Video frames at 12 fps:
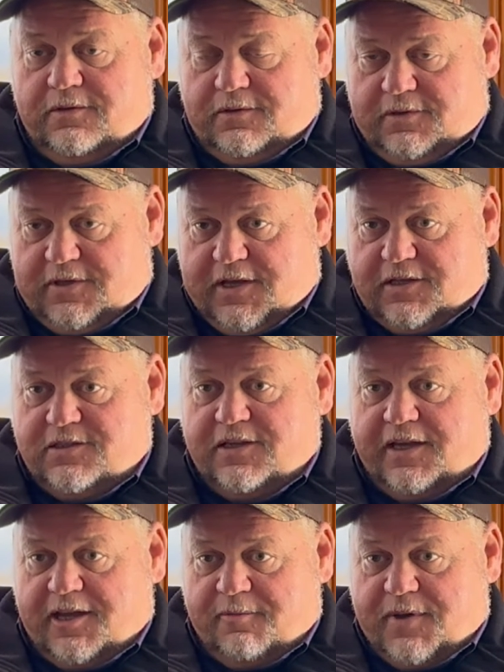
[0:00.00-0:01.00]
Yes,
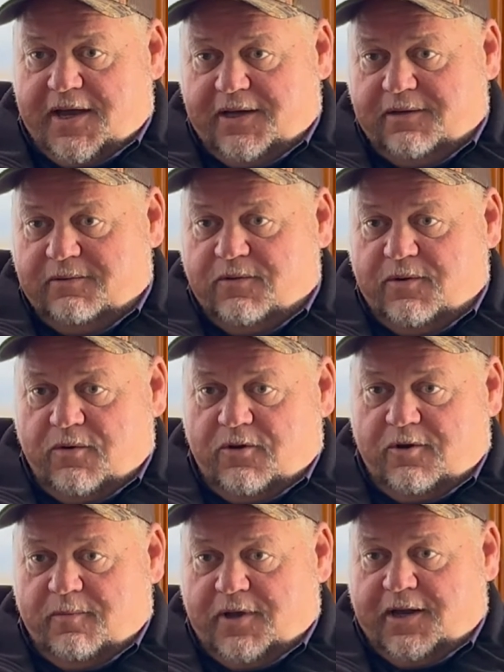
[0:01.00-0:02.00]
they come back. We
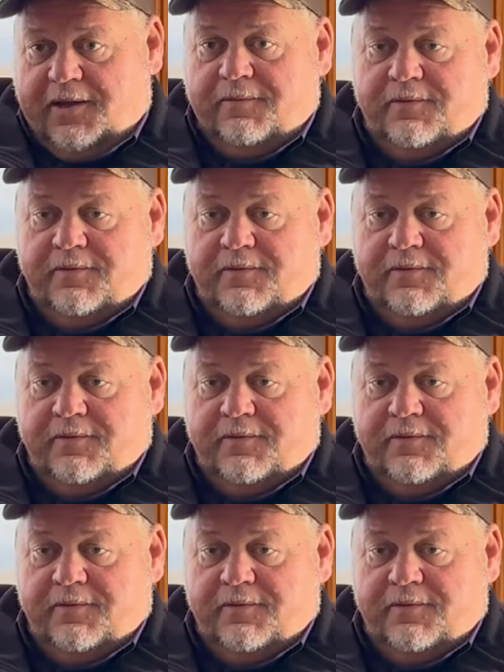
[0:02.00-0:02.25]
want our money.